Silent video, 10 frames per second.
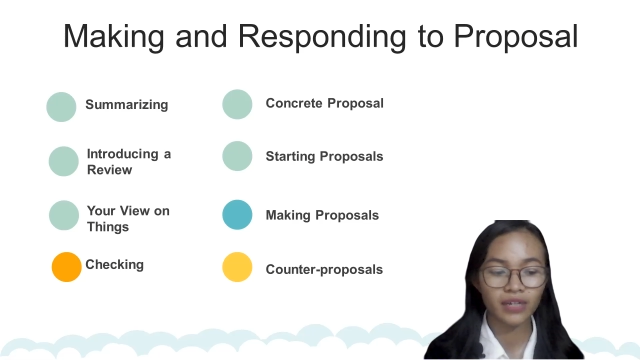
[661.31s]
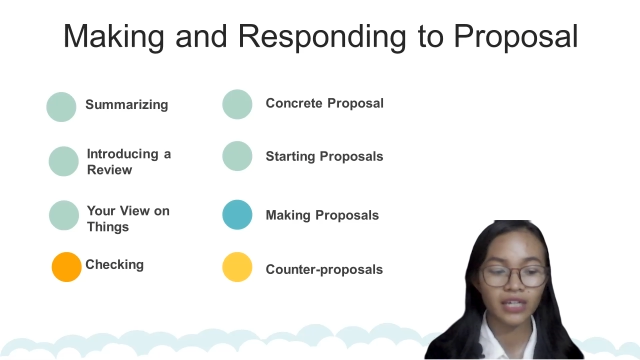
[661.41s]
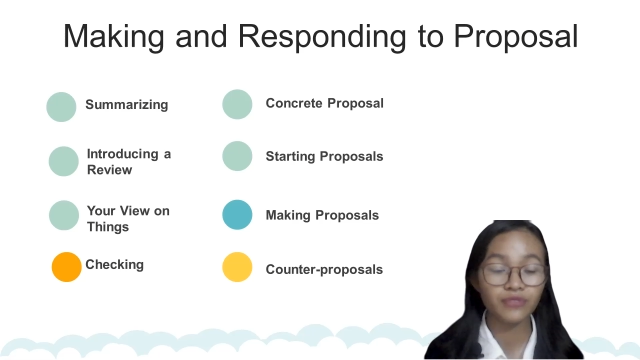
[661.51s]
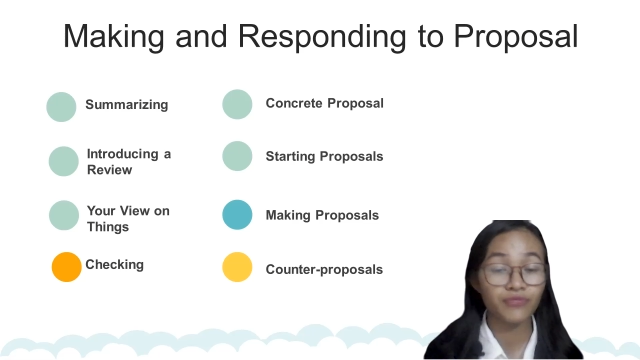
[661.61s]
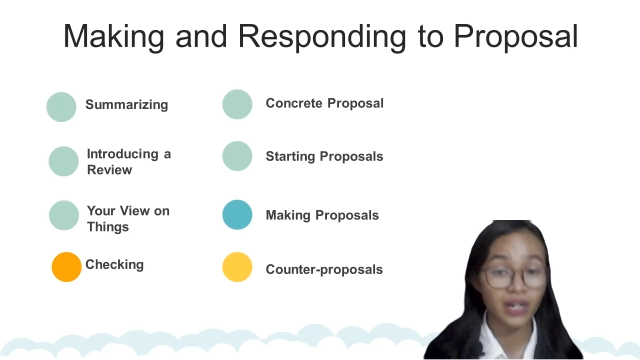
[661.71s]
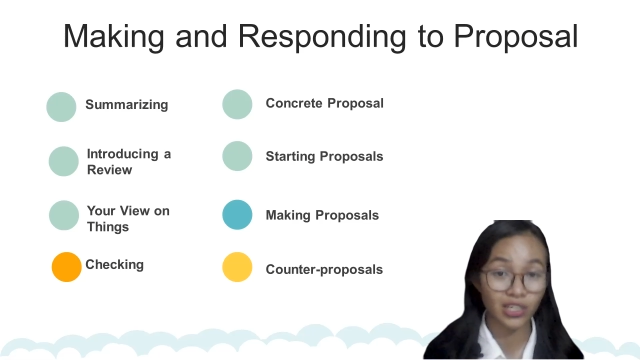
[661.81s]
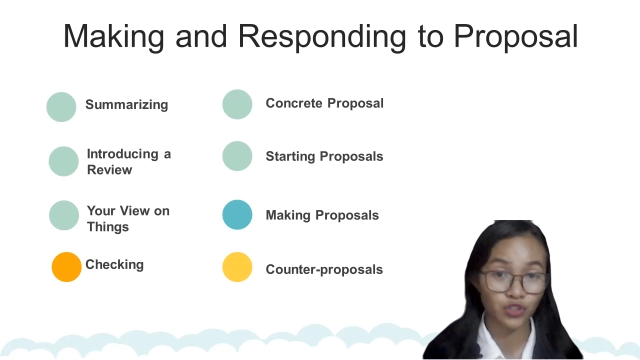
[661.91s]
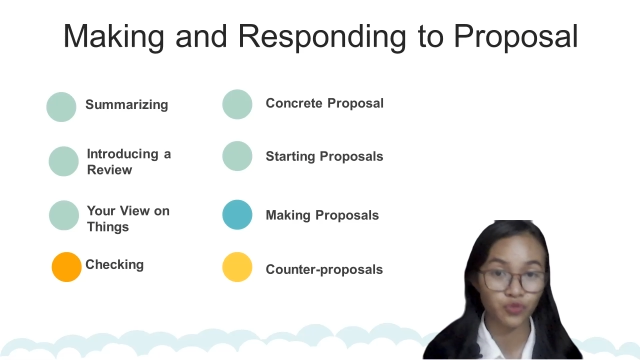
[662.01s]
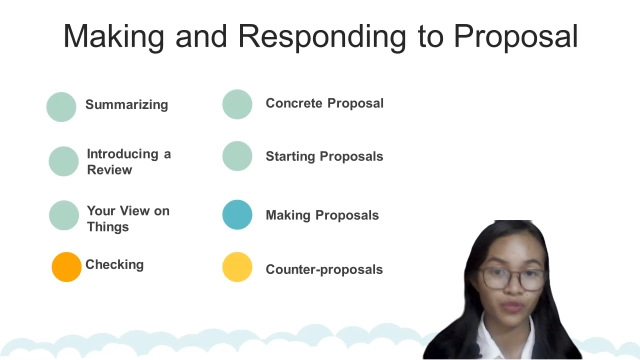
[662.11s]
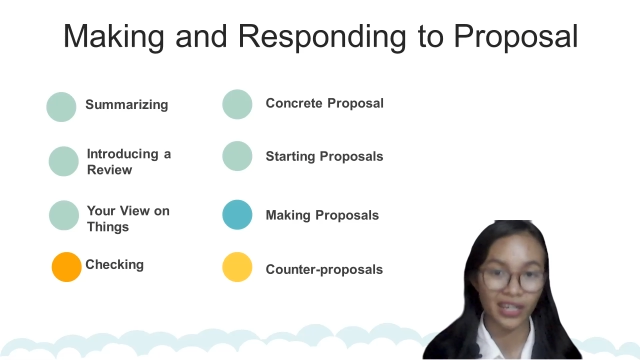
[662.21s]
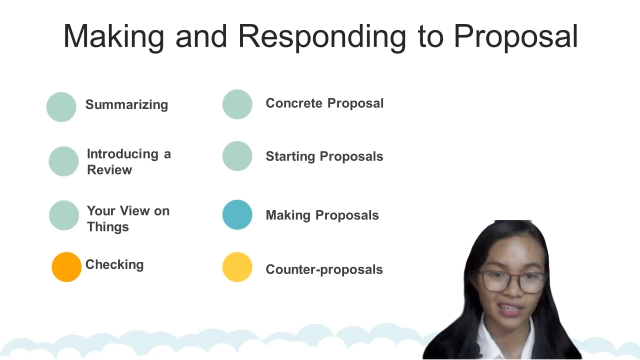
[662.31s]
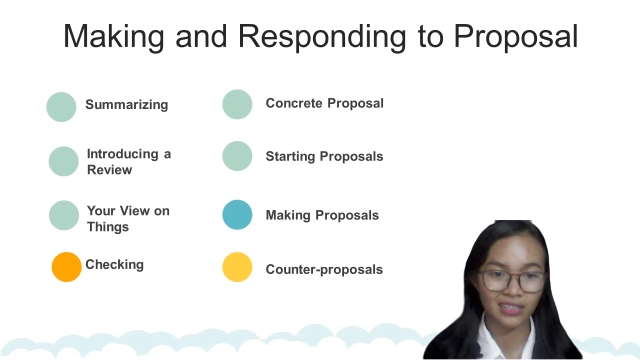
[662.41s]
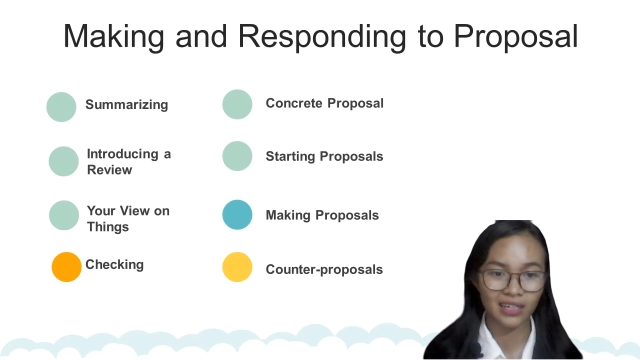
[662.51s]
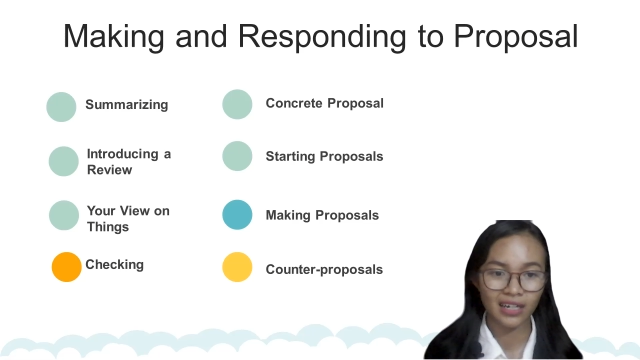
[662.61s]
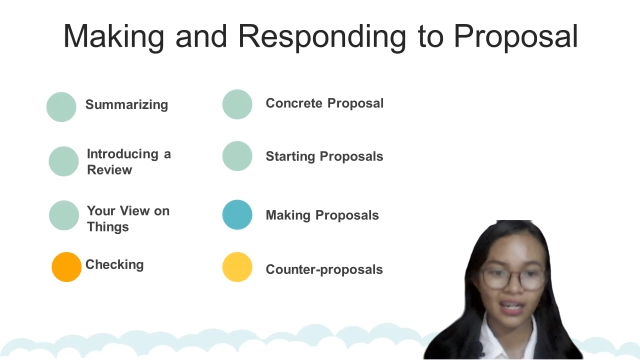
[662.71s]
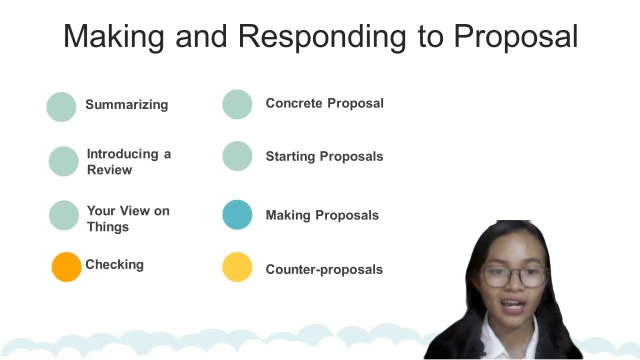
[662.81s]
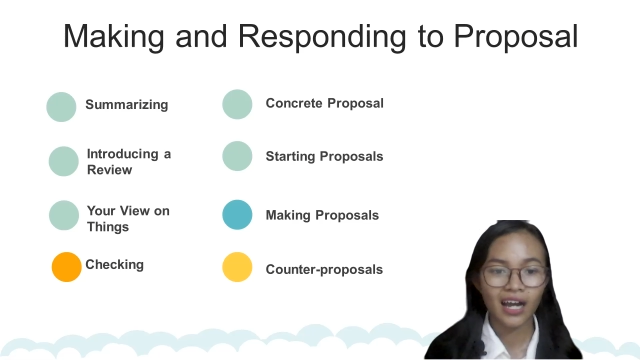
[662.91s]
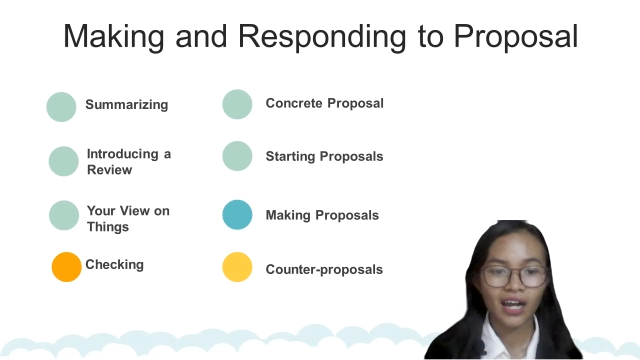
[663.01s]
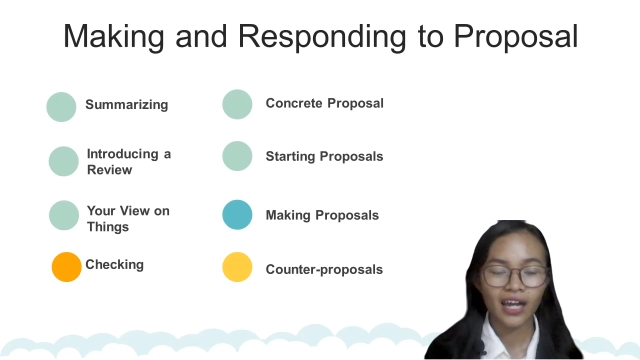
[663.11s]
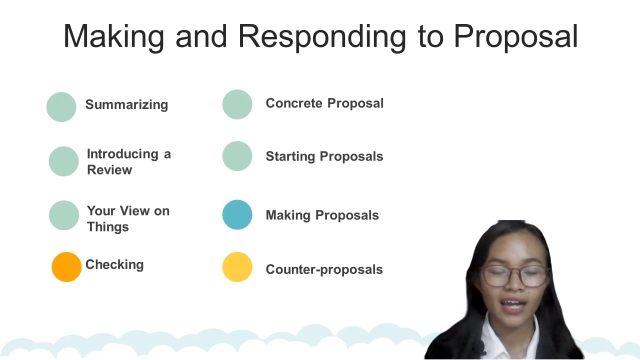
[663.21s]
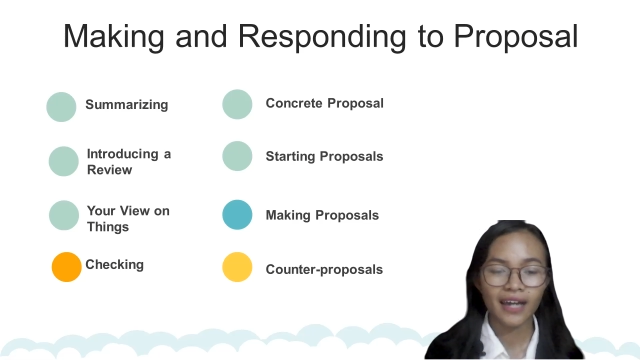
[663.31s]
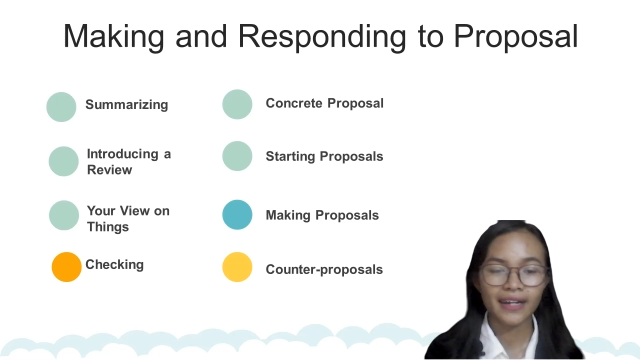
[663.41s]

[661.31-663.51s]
in various ways. And